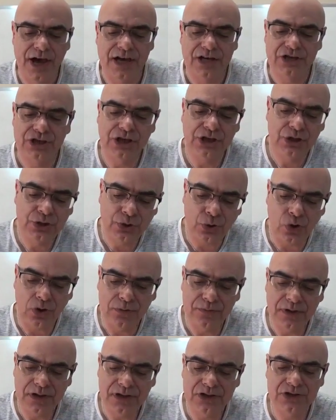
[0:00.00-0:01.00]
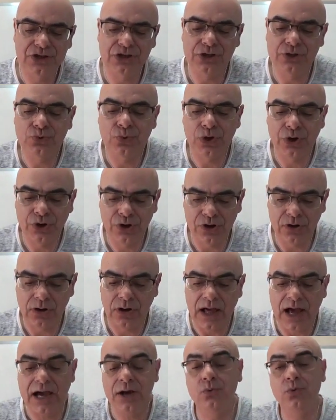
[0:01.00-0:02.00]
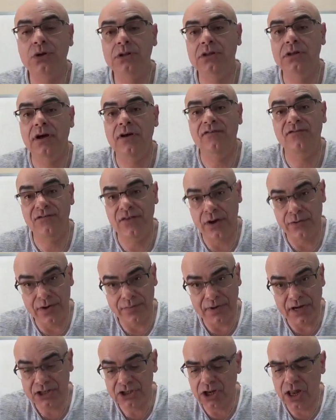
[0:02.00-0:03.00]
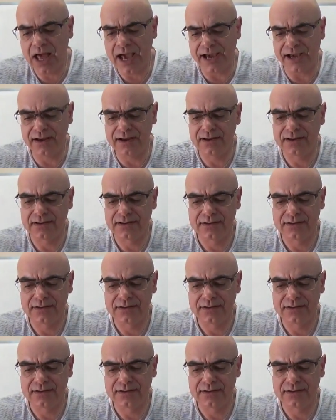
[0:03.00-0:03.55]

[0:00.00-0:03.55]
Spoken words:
She told me she knew a girl I would very much like.